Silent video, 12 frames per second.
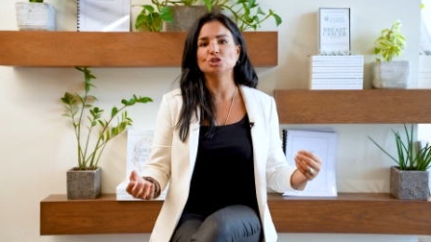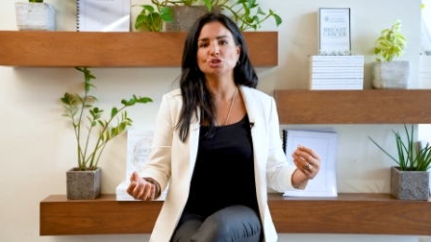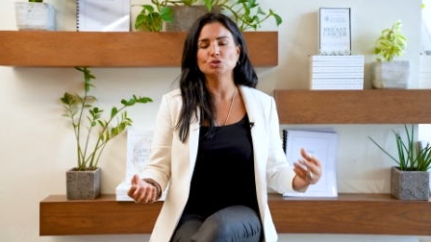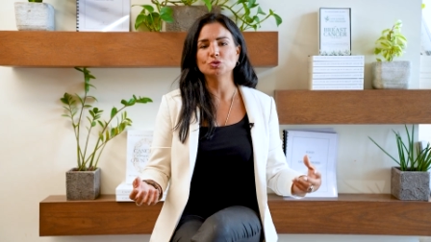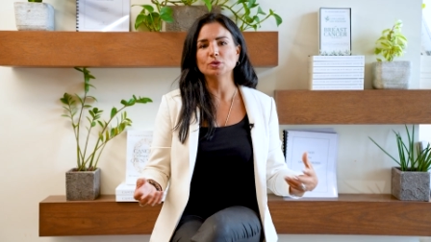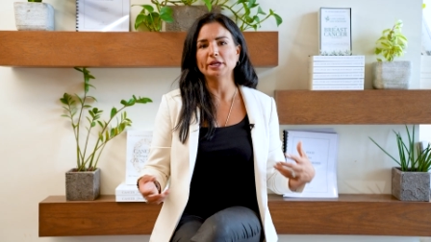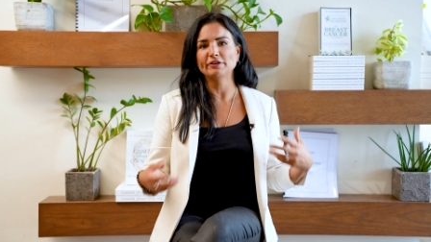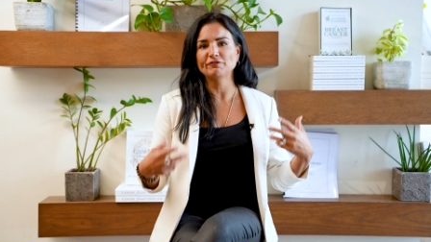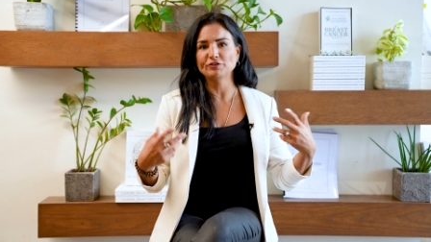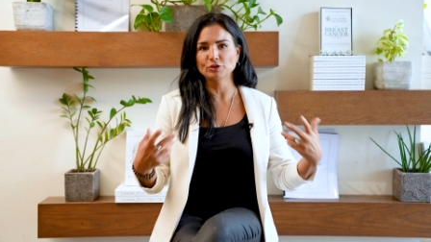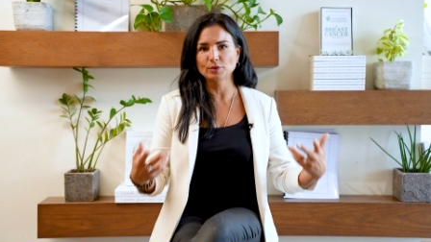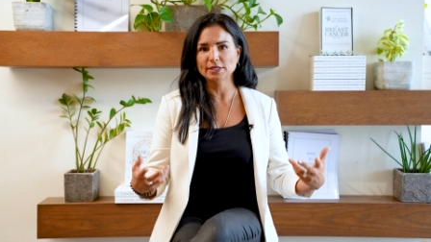do
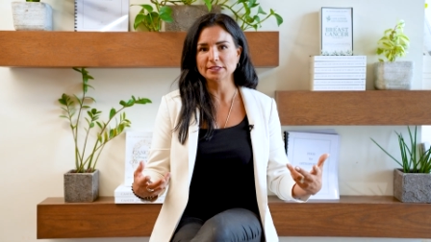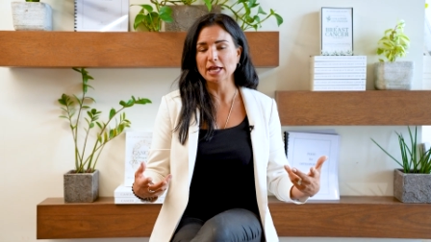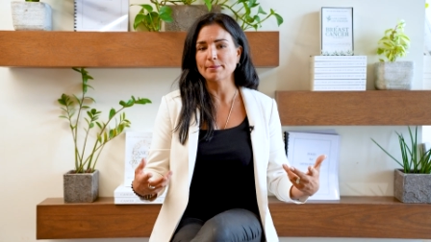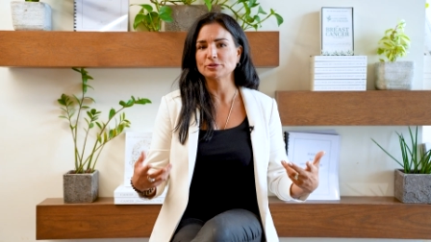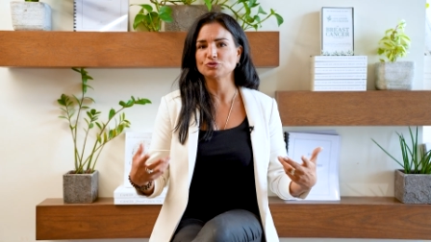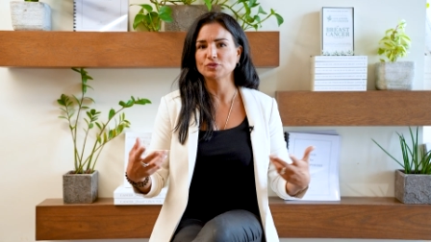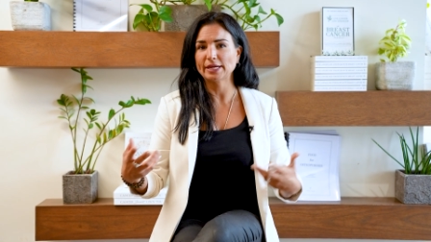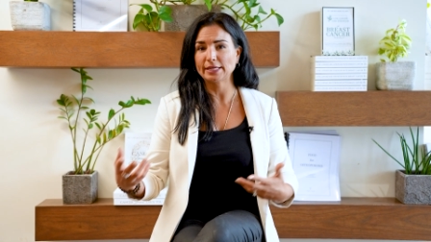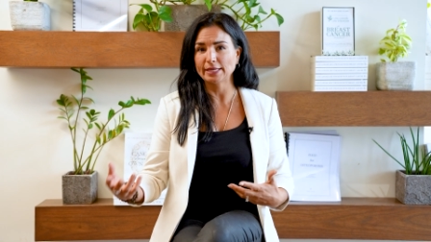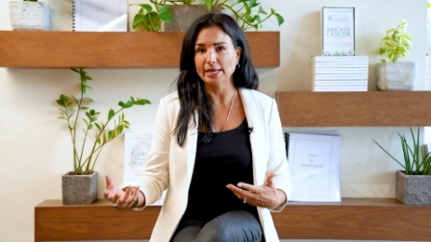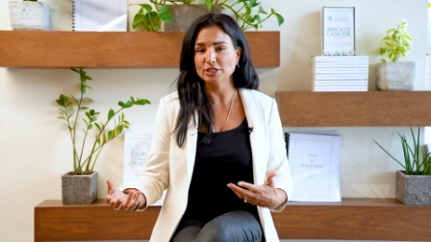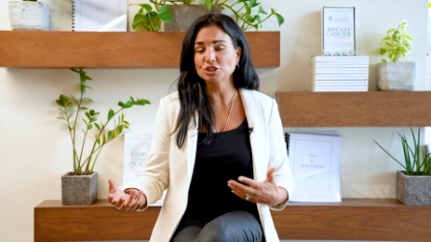influence how much
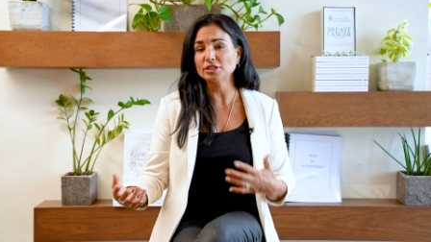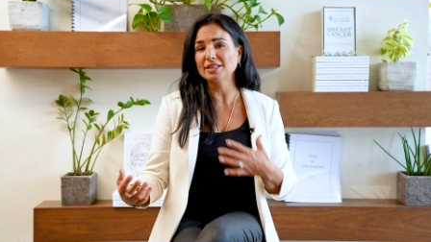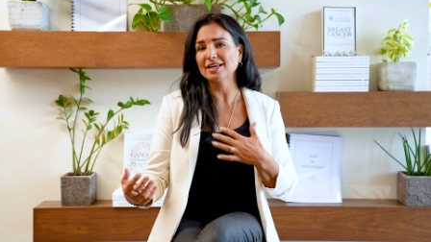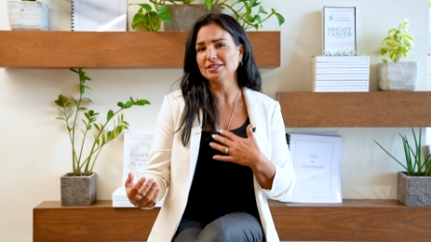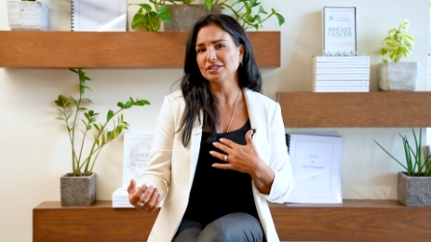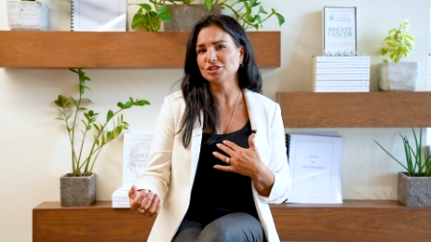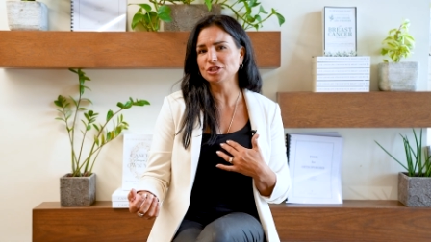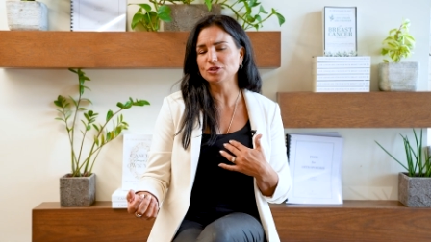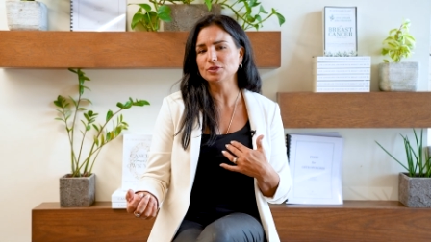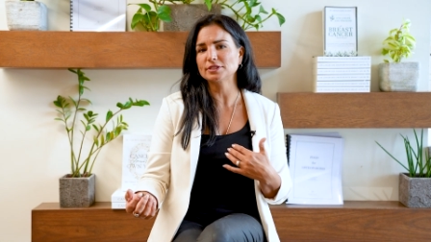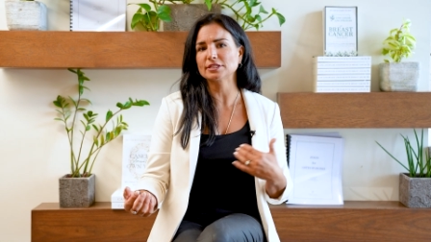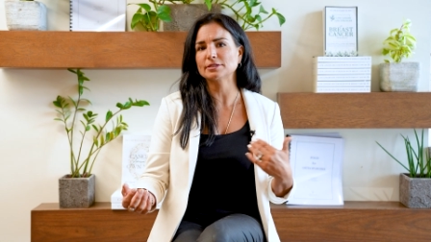radiation that tissue
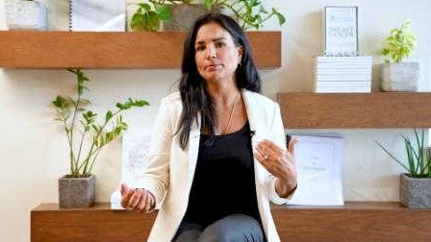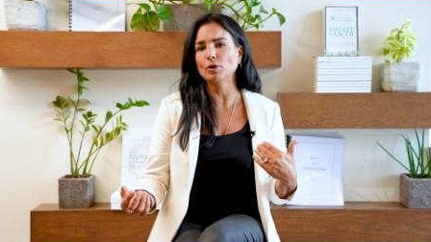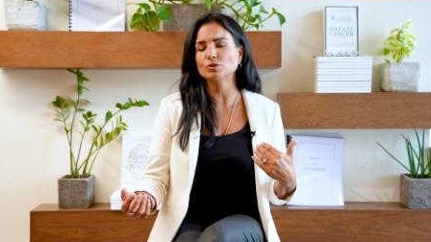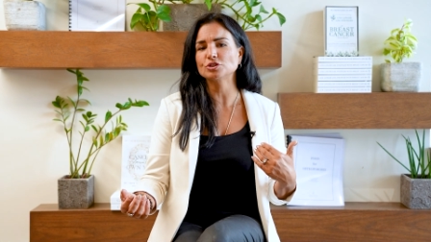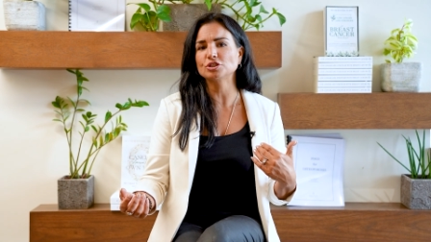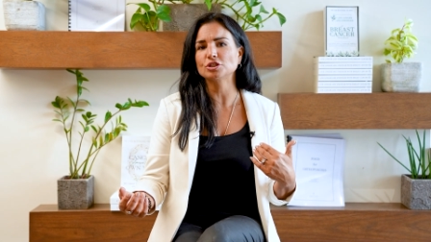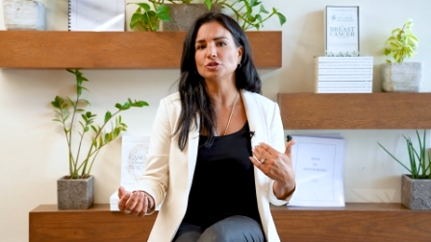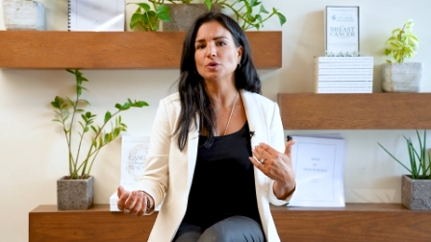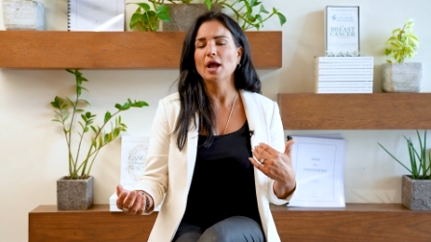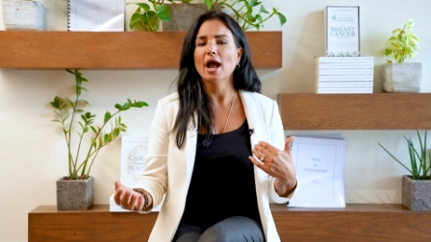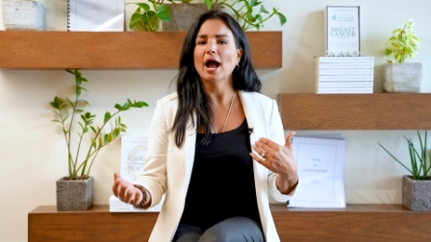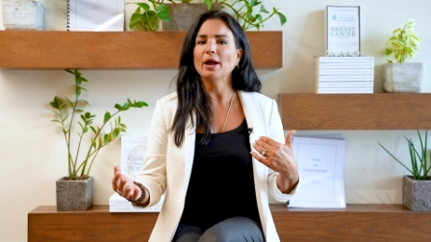is exposed to,
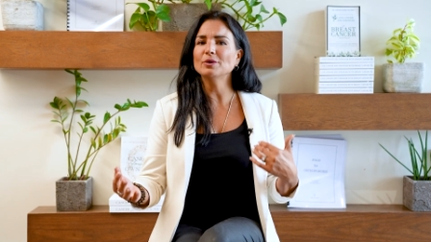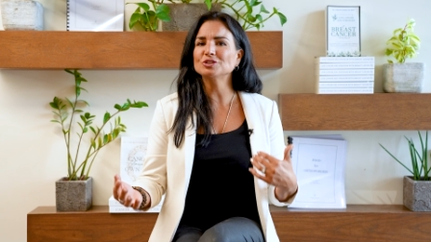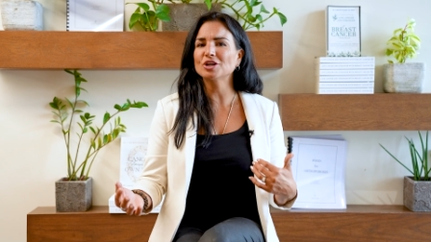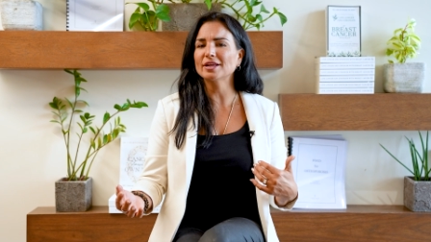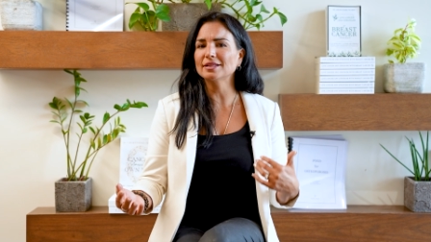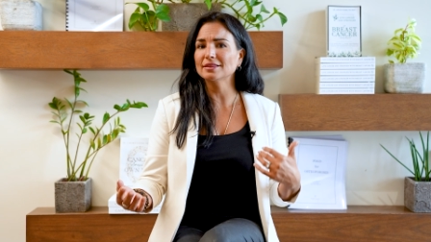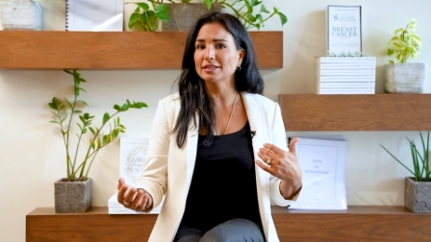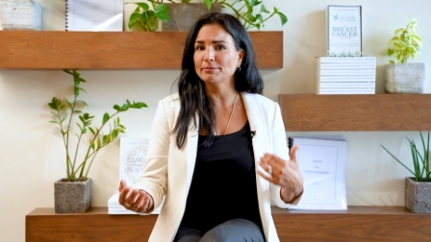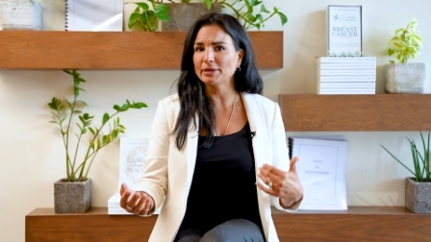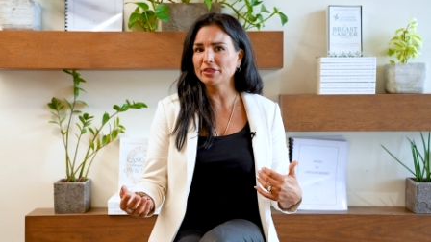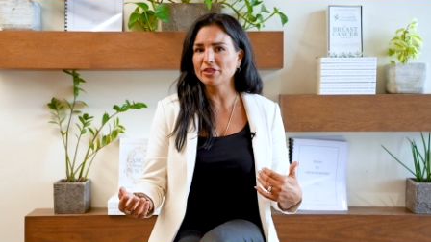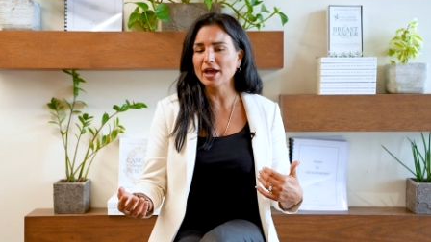I would try to
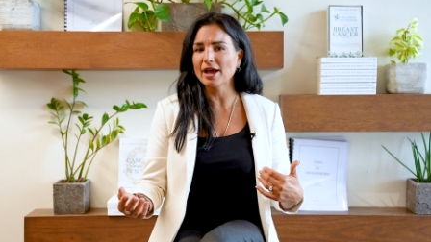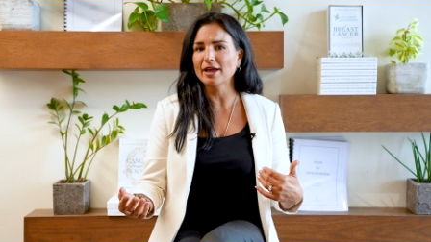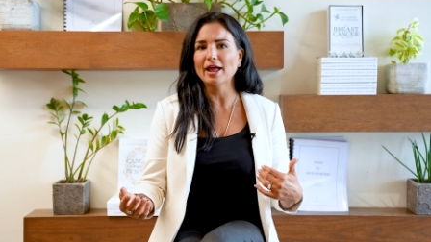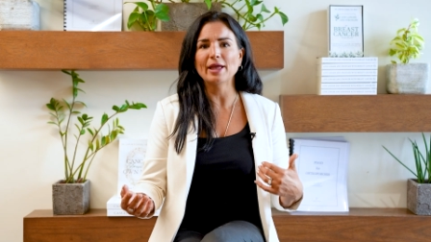limit that.